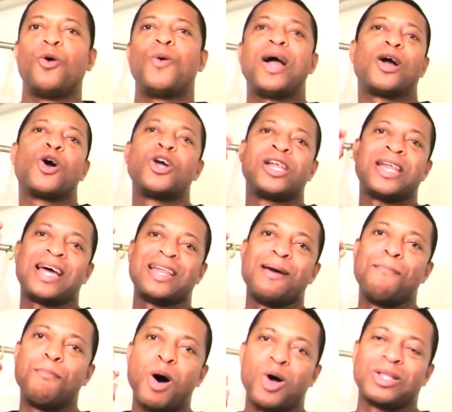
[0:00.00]
We are going in at
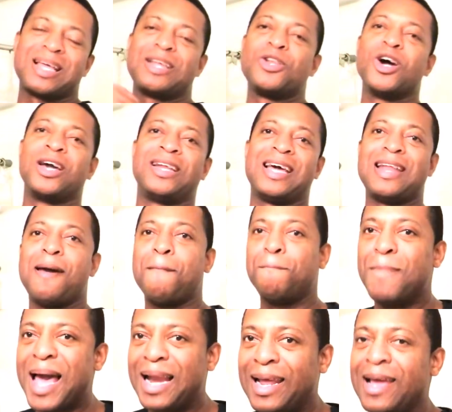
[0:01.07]
them mouth and down in at them
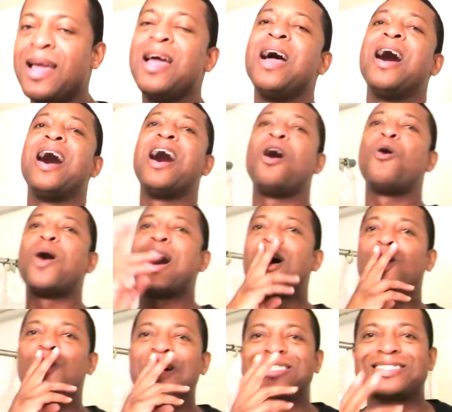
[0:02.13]
belly and
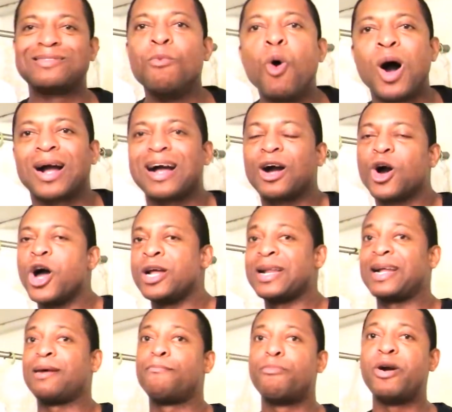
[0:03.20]
what, what smoke are going in
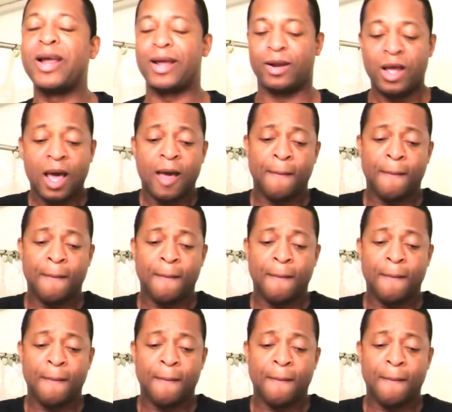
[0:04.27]
at the brain.